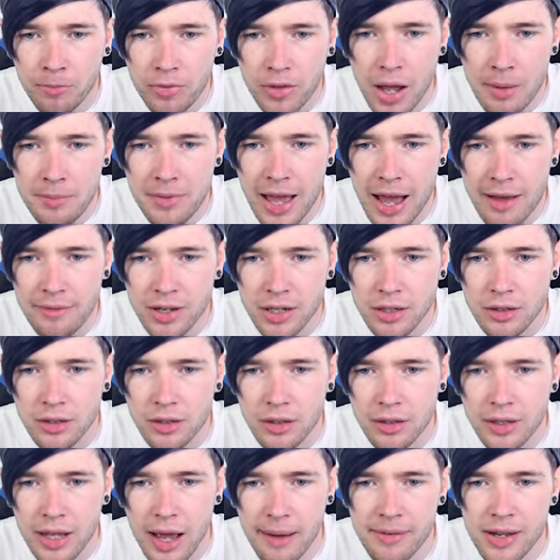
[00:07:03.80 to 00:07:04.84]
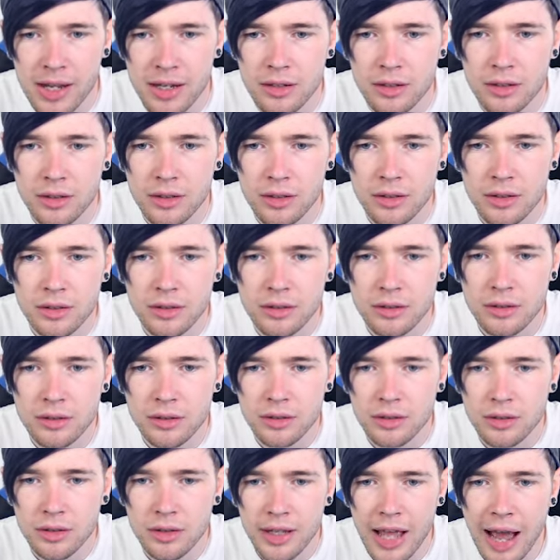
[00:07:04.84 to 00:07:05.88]
I'm Gavin. Gavin?
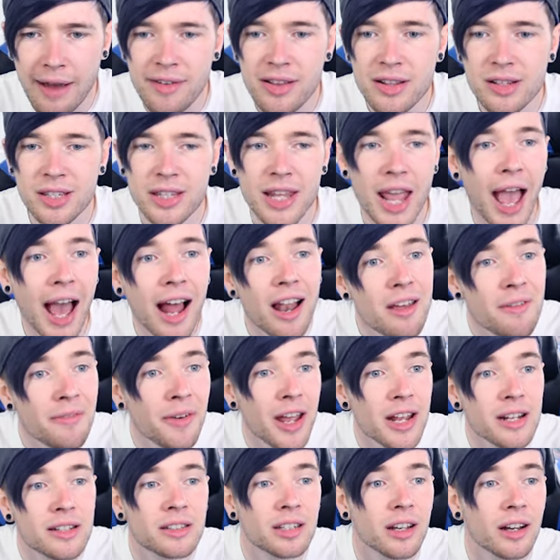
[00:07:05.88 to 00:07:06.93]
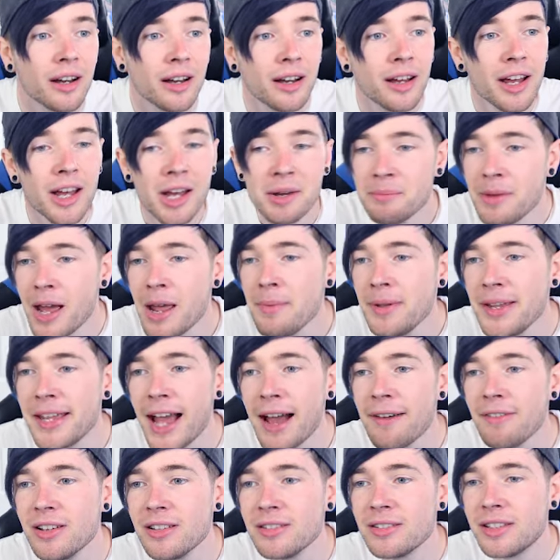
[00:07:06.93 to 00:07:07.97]
Gavin's the elevator. Maybe
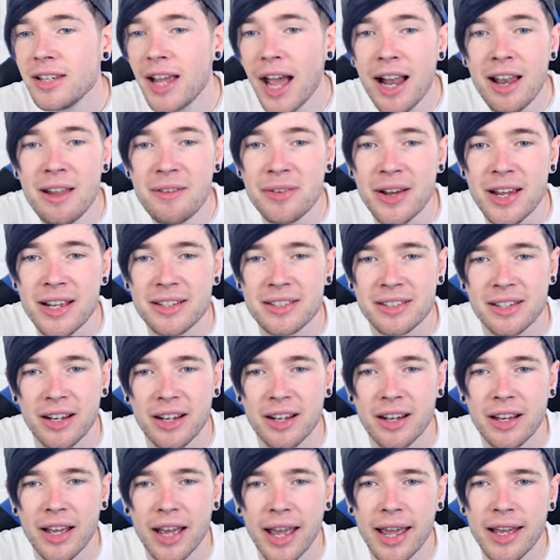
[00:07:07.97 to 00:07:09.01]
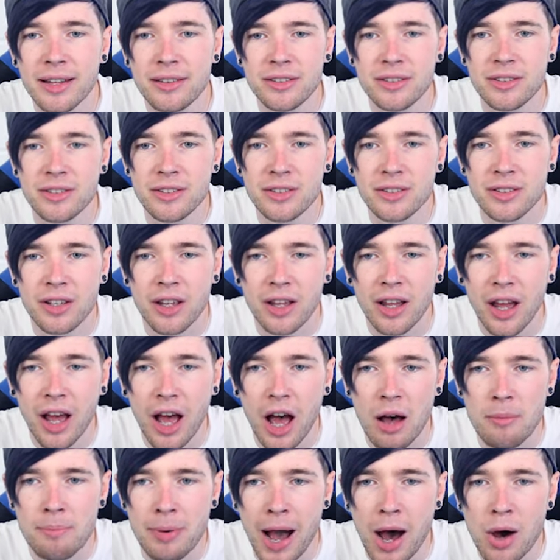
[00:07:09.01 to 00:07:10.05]
Gavin's the elevator. It's
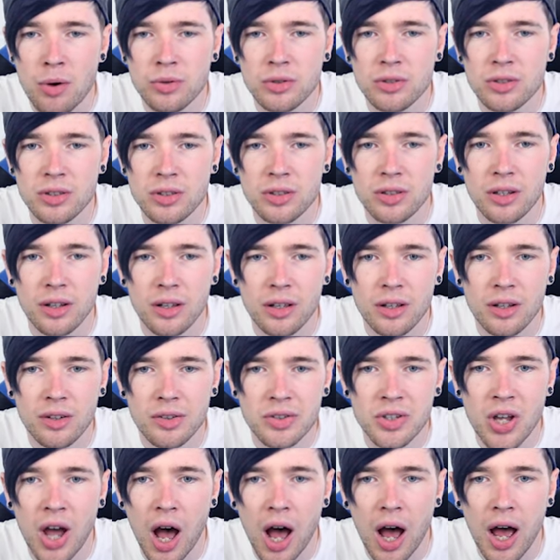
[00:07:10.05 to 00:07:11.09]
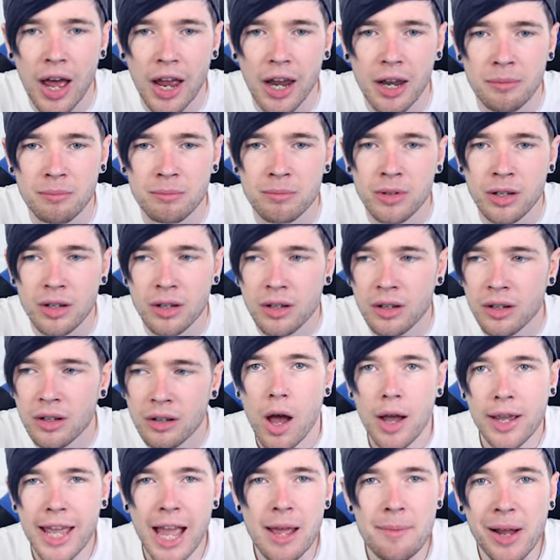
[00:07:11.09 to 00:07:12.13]
about time.
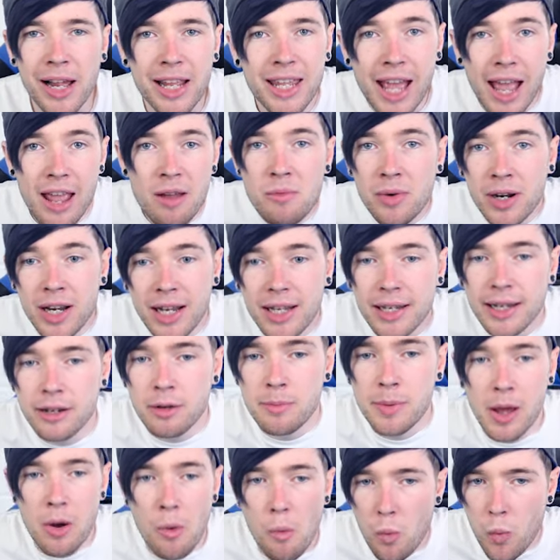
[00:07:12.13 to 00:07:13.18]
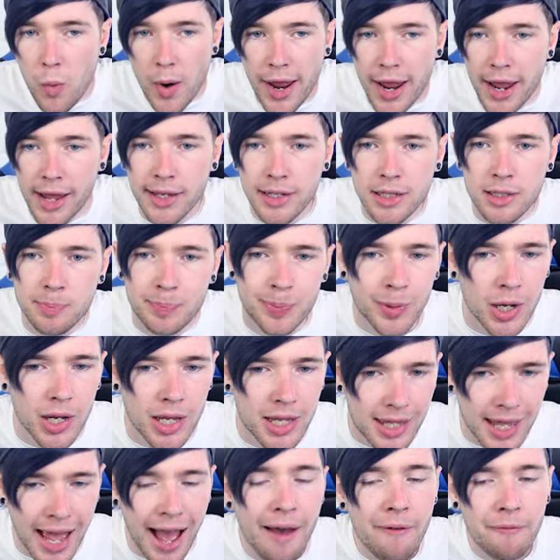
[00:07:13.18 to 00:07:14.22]
Okay, my game went a little bit weird,
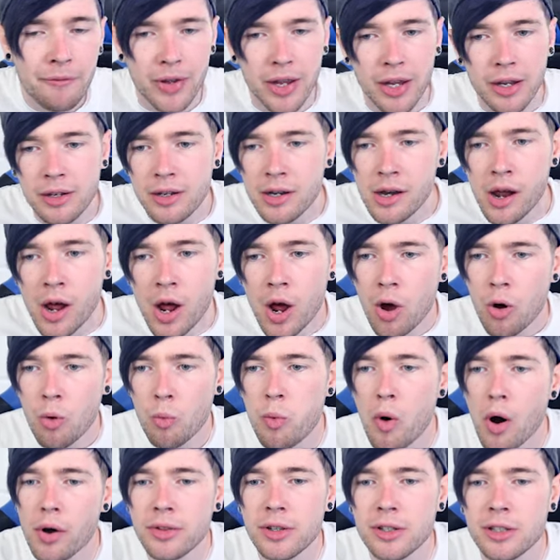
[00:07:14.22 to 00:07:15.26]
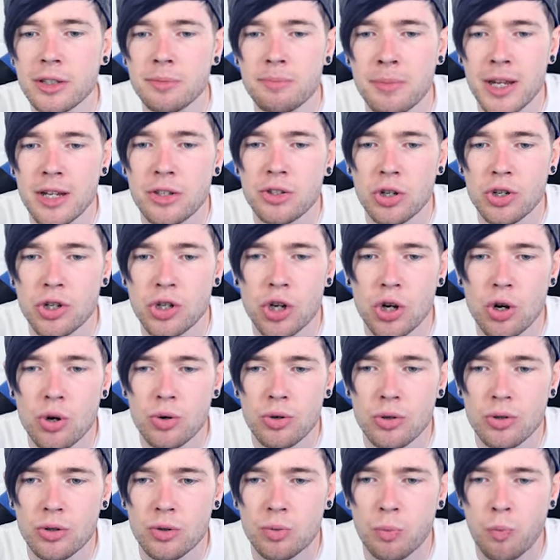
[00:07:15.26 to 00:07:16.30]
but Gavin wants me to
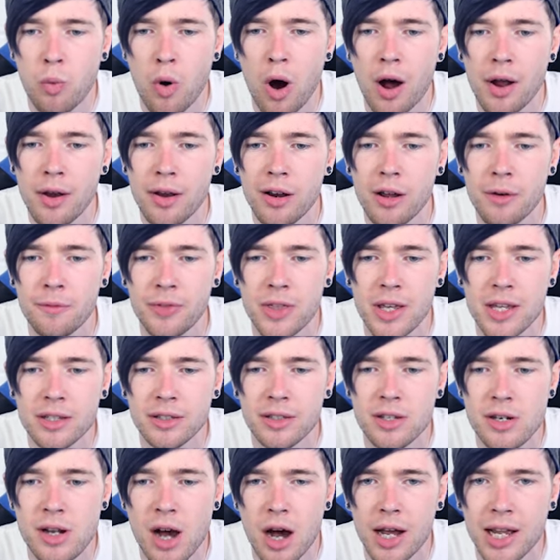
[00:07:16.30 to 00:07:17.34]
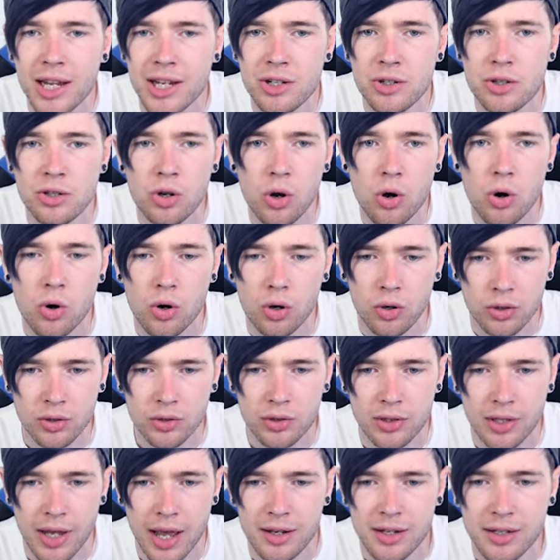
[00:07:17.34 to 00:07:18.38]
choose one of these nine
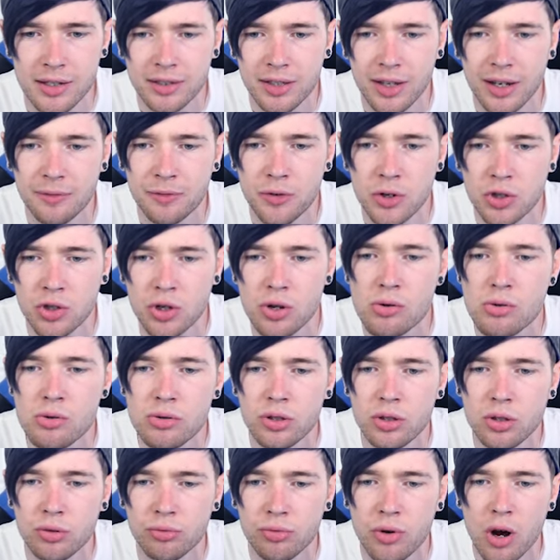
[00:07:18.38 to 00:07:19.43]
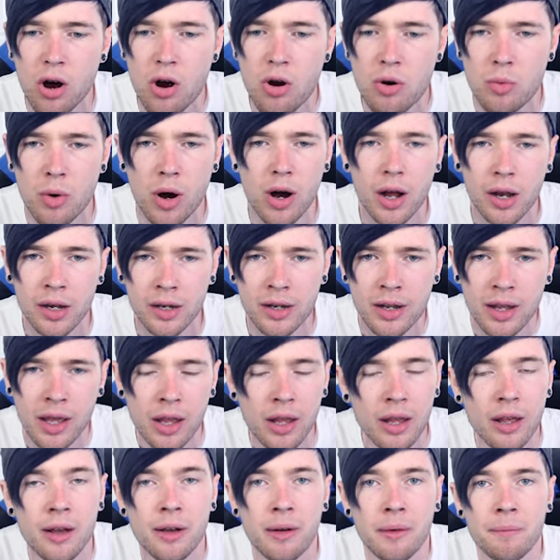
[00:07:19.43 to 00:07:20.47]
doors. And he said if you choose the wrong one,
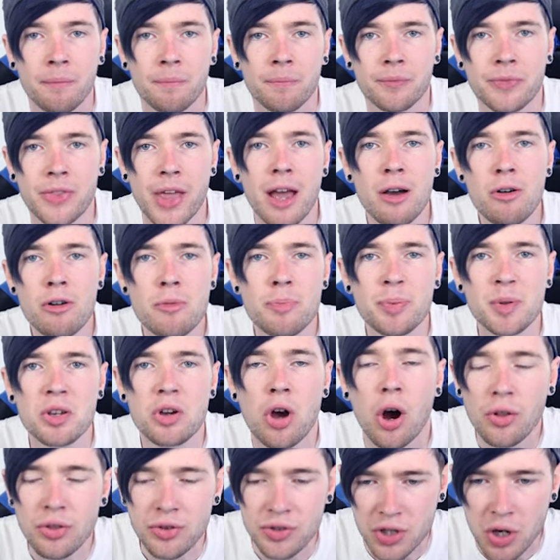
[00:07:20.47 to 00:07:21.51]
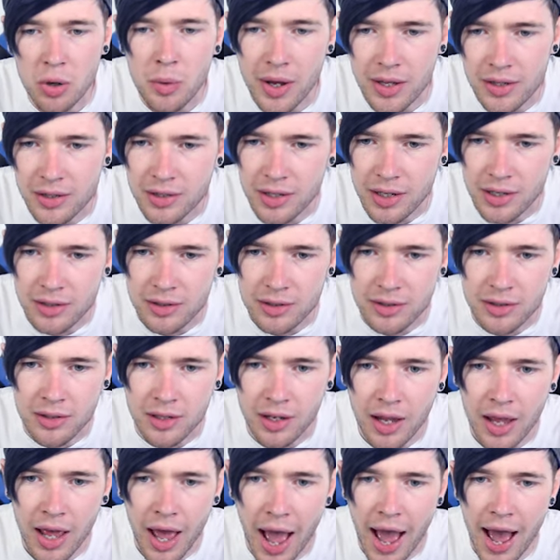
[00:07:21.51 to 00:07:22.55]
there will be consequences.
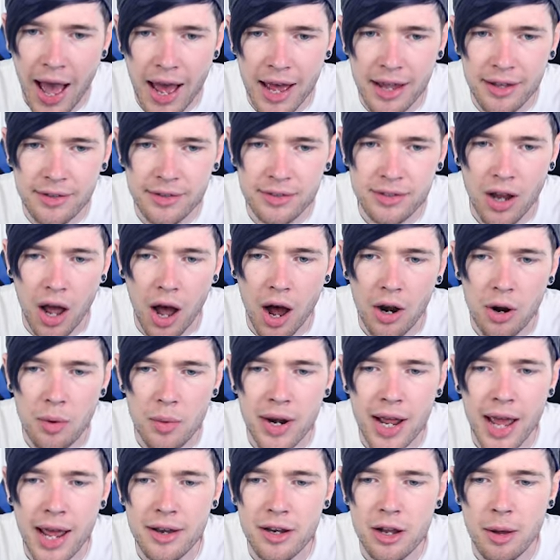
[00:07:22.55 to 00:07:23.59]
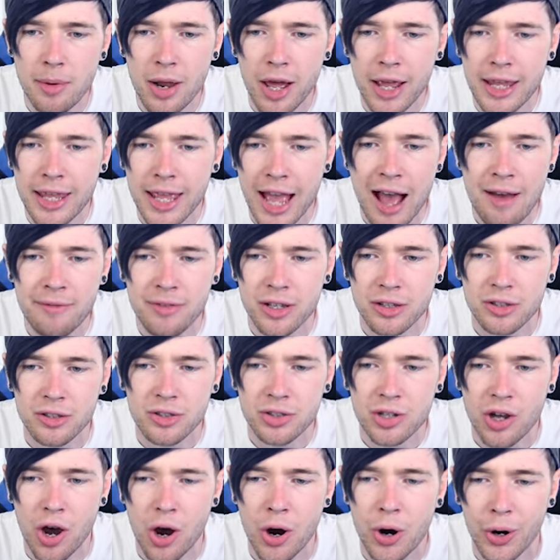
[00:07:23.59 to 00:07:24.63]
And I don't want to end up like Gavin,
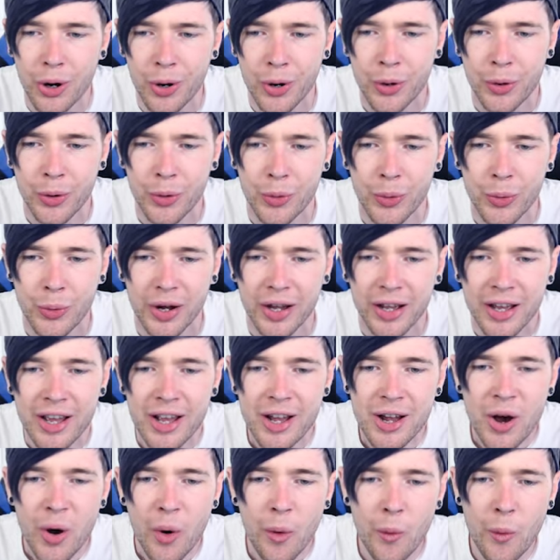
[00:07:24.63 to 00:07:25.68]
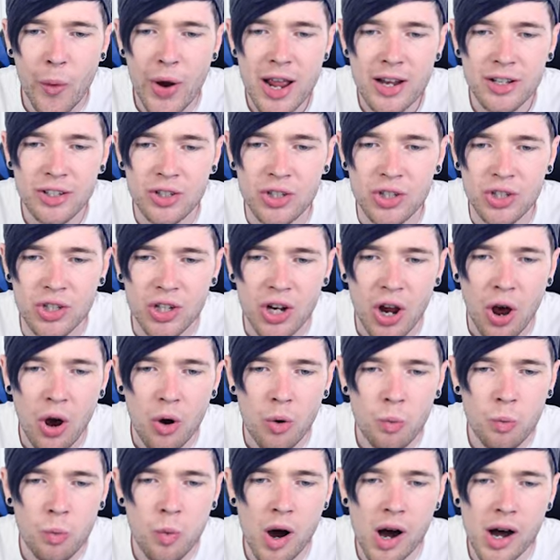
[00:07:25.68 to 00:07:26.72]
so which
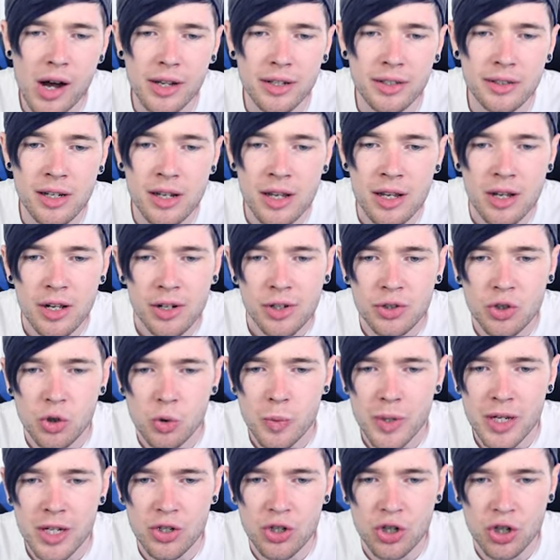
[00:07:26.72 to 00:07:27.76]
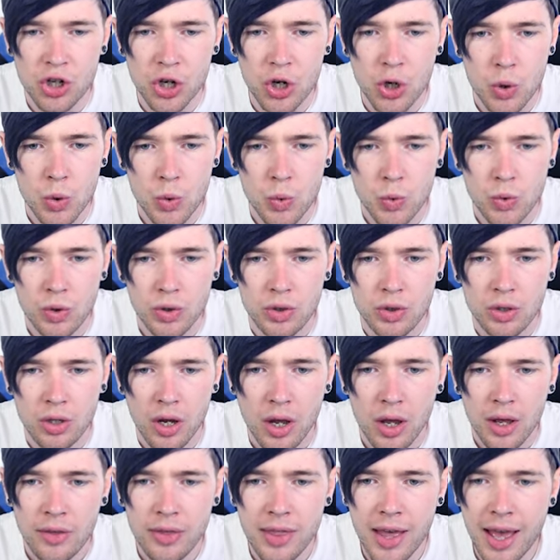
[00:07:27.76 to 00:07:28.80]
one do we choose?
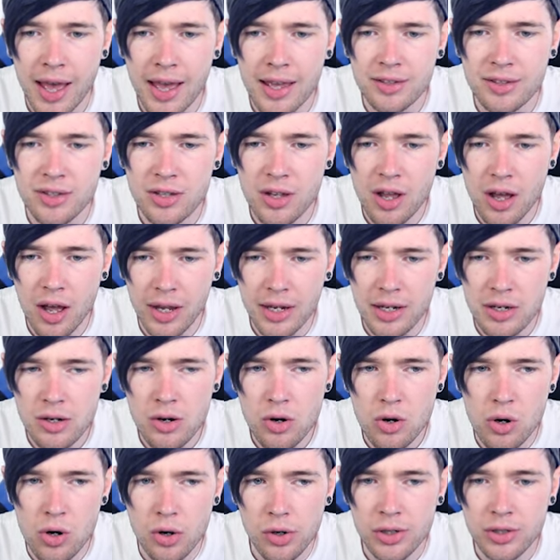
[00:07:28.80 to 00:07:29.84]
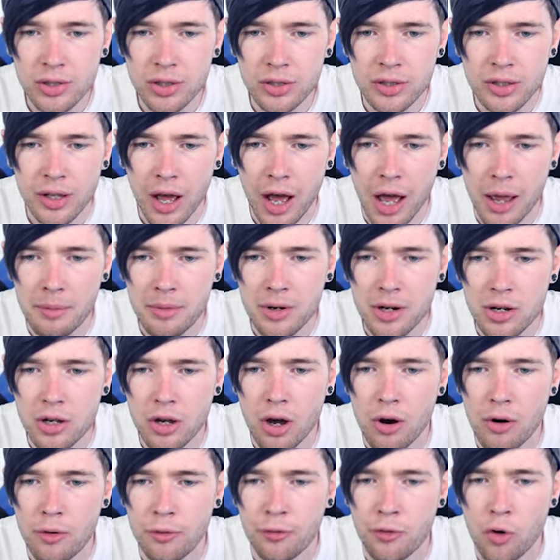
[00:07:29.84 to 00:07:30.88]
There's nine doors. I'm going to
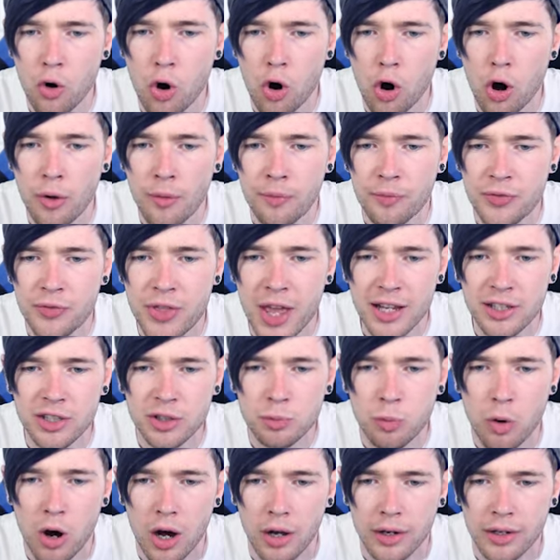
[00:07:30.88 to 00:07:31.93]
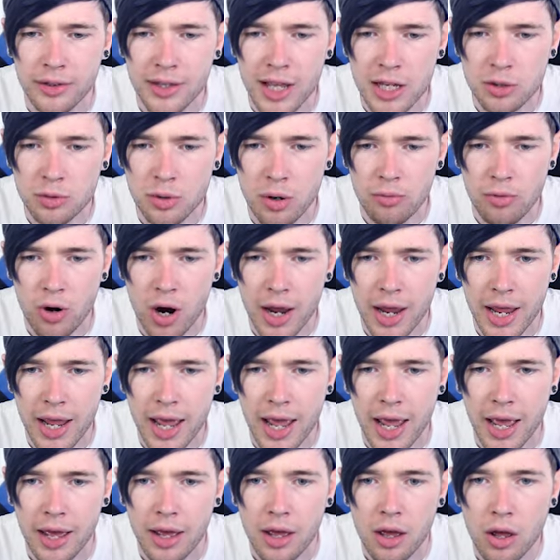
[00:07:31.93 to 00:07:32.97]
go for this one. This one right
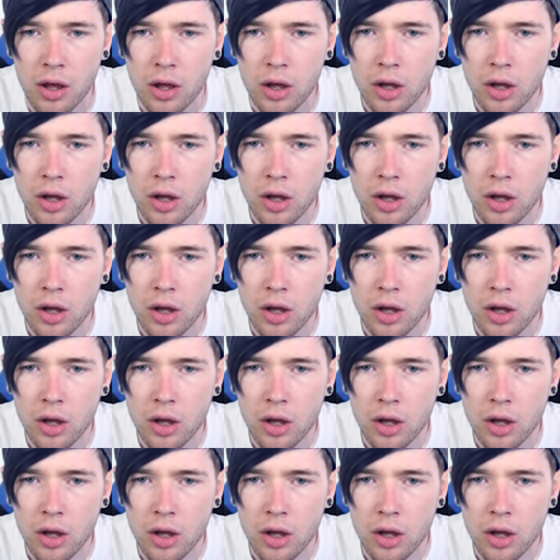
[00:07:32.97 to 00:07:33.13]
here.